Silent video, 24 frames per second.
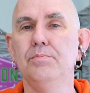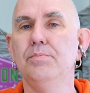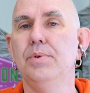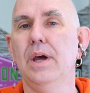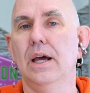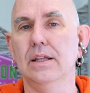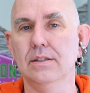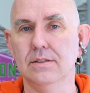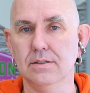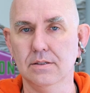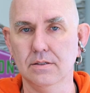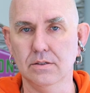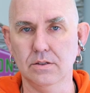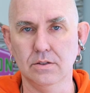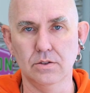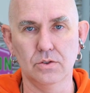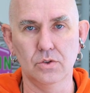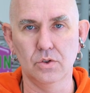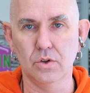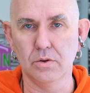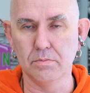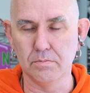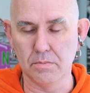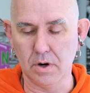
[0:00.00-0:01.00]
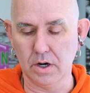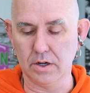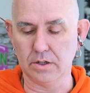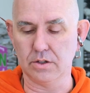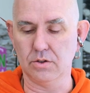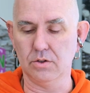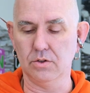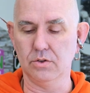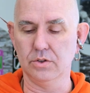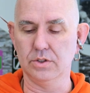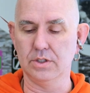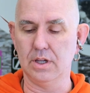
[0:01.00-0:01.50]
pencil or a
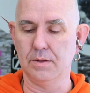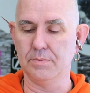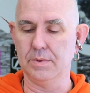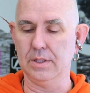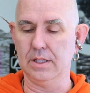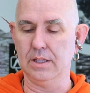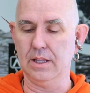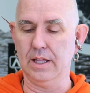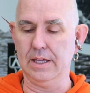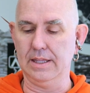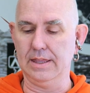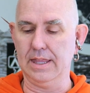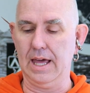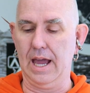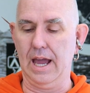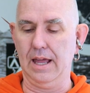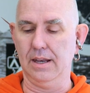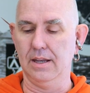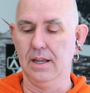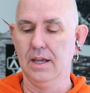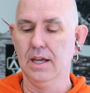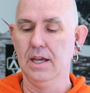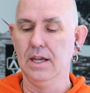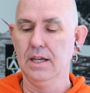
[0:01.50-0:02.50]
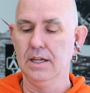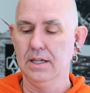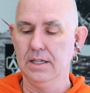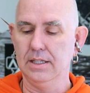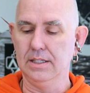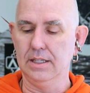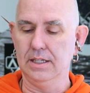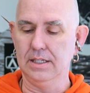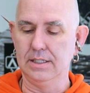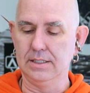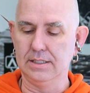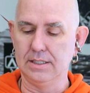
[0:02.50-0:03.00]
marker or something like that.
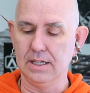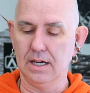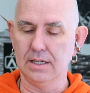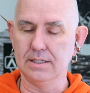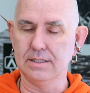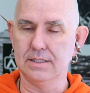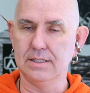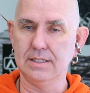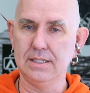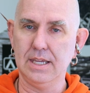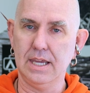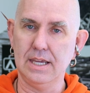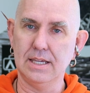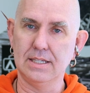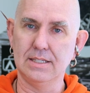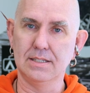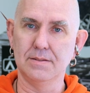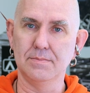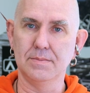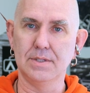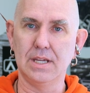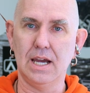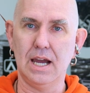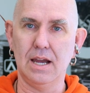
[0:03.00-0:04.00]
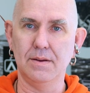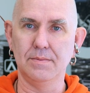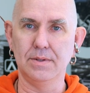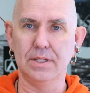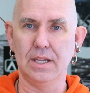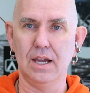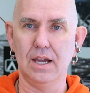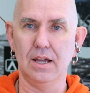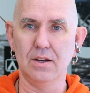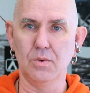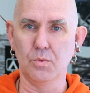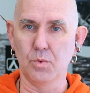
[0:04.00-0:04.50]
It does take some time to
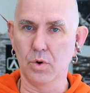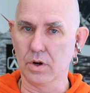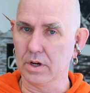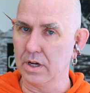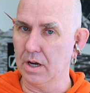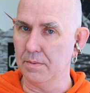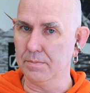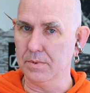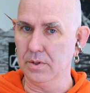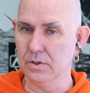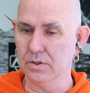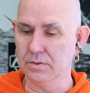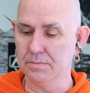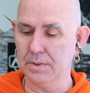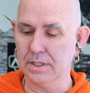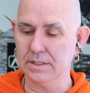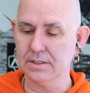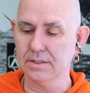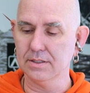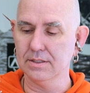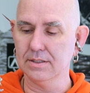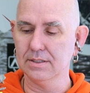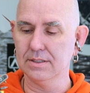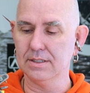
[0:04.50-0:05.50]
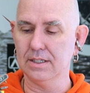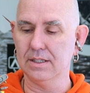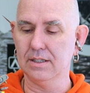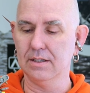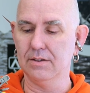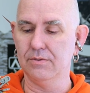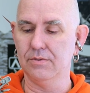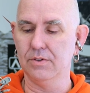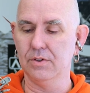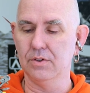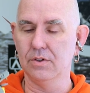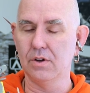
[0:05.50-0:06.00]
kind of work up those muscles, and
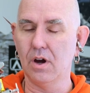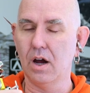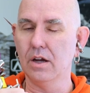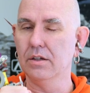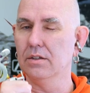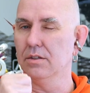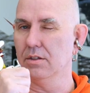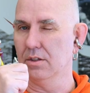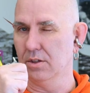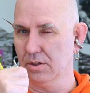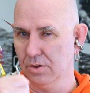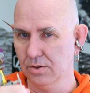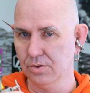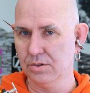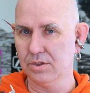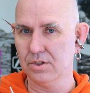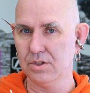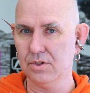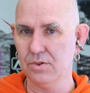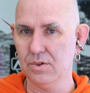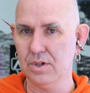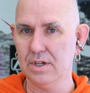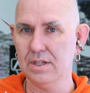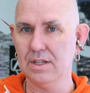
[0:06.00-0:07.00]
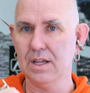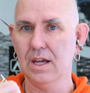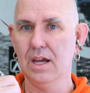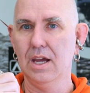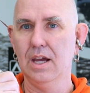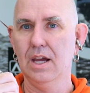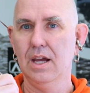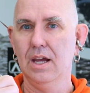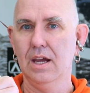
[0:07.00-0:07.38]
if you're not used to it,